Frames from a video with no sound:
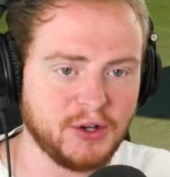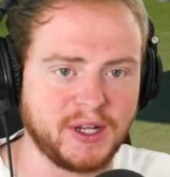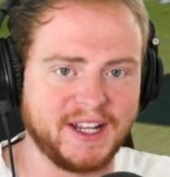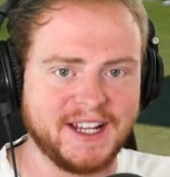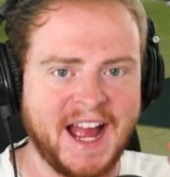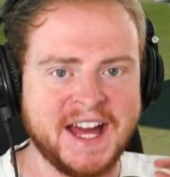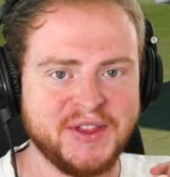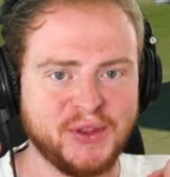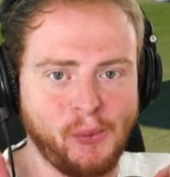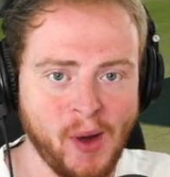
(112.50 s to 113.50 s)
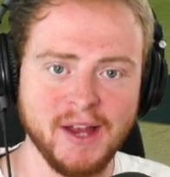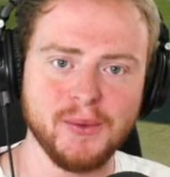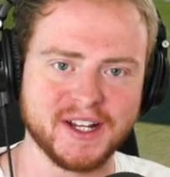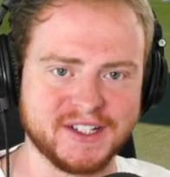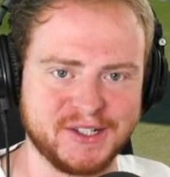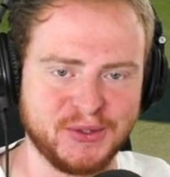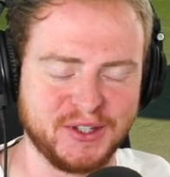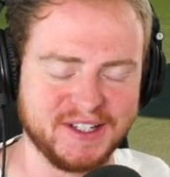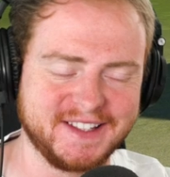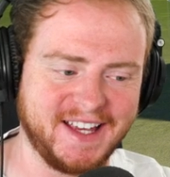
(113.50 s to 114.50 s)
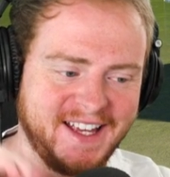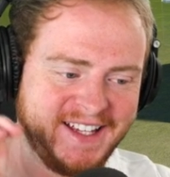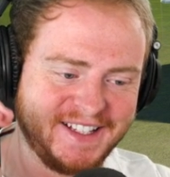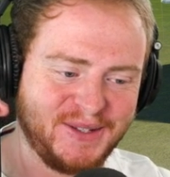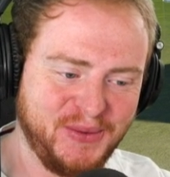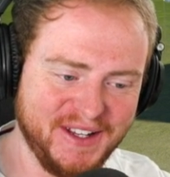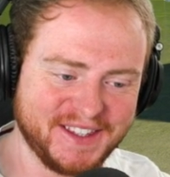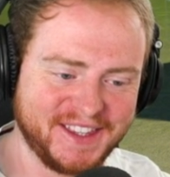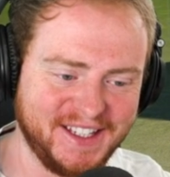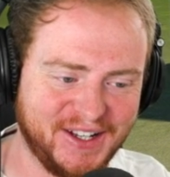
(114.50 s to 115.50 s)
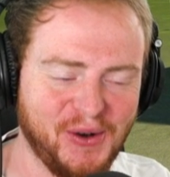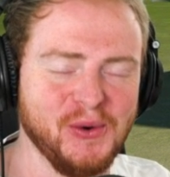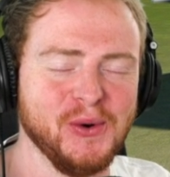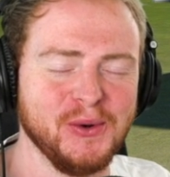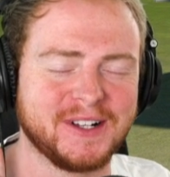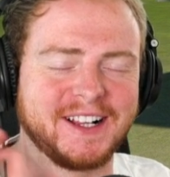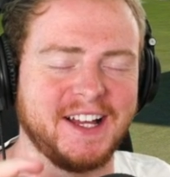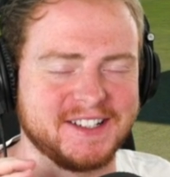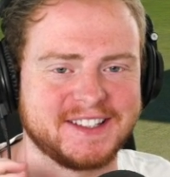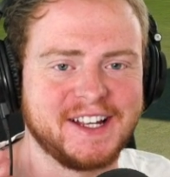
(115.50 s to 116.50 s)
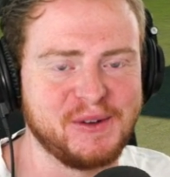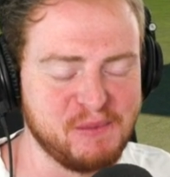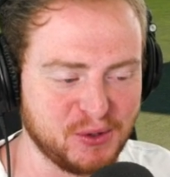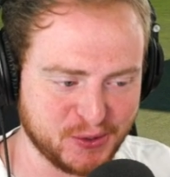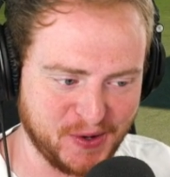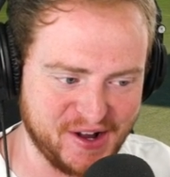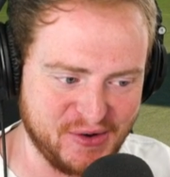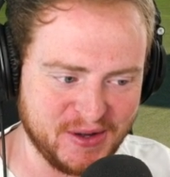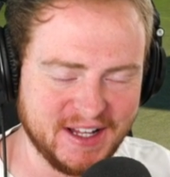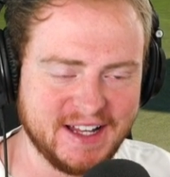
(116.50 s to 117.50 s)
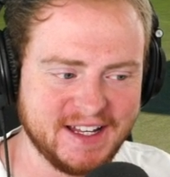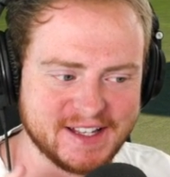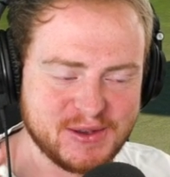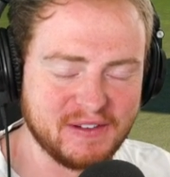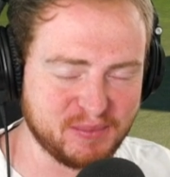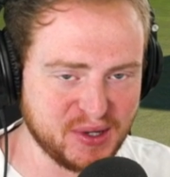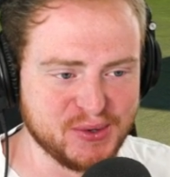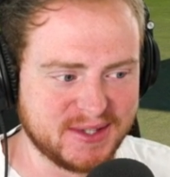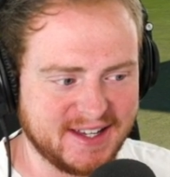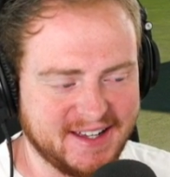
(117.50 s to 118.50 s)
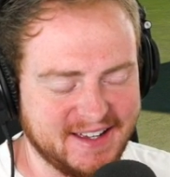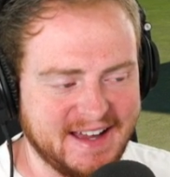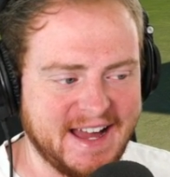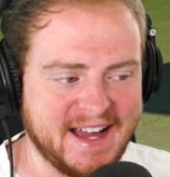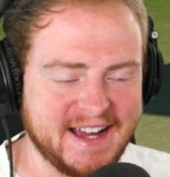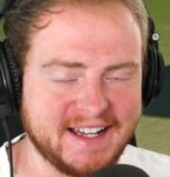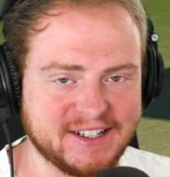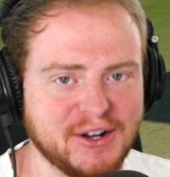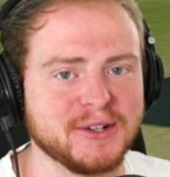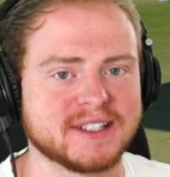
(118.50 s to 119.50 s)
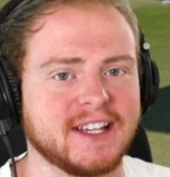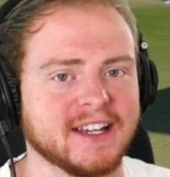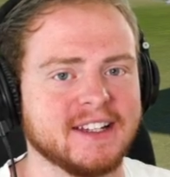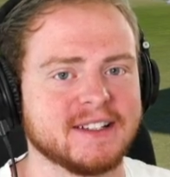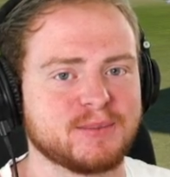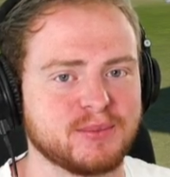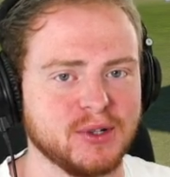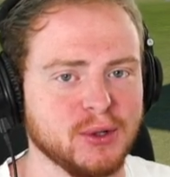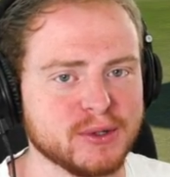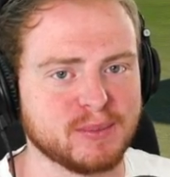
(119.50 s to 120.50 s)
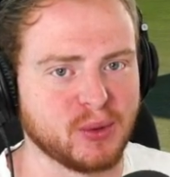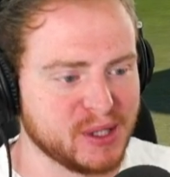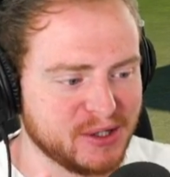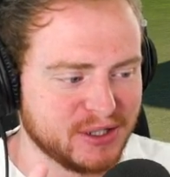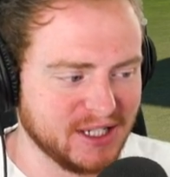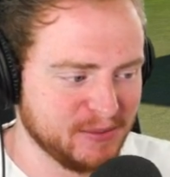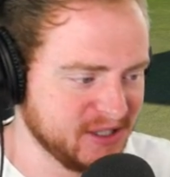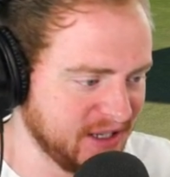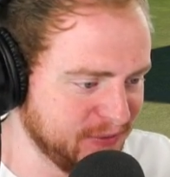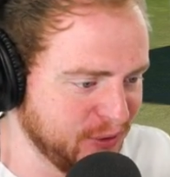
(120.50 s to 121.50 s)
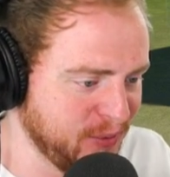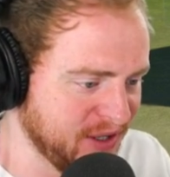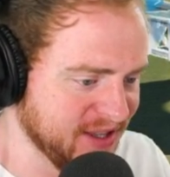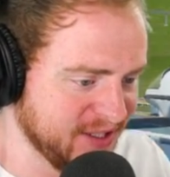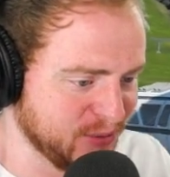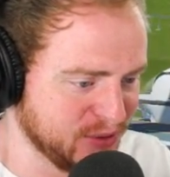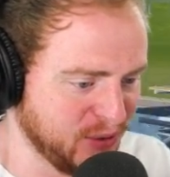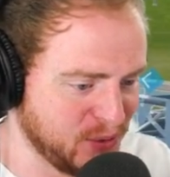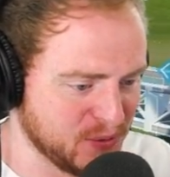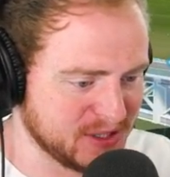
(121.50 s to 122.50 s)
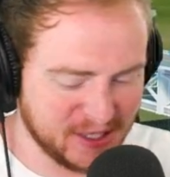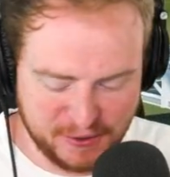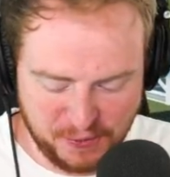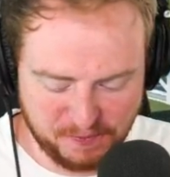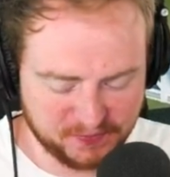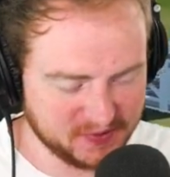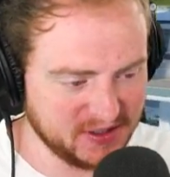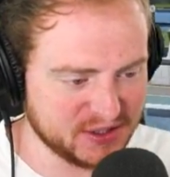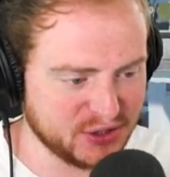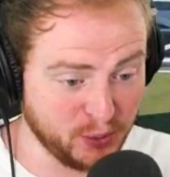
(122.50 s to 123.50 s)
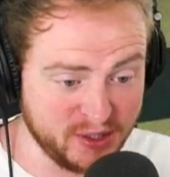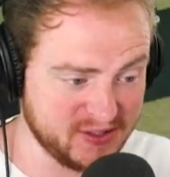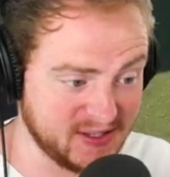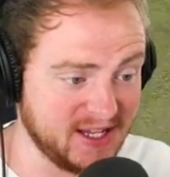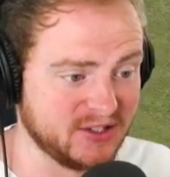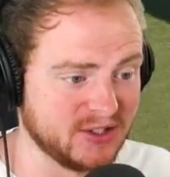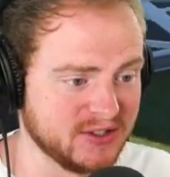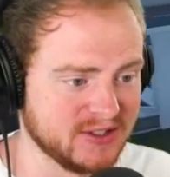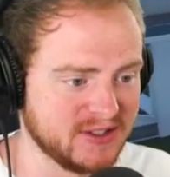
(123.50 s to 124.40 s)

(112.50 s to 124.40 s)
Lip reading: Okay, and the way we're going to do this is with the old classic monorail. So I've built it, and I gotta say, it looks pretty good. Let me give you a little tour. So there's 3 stations.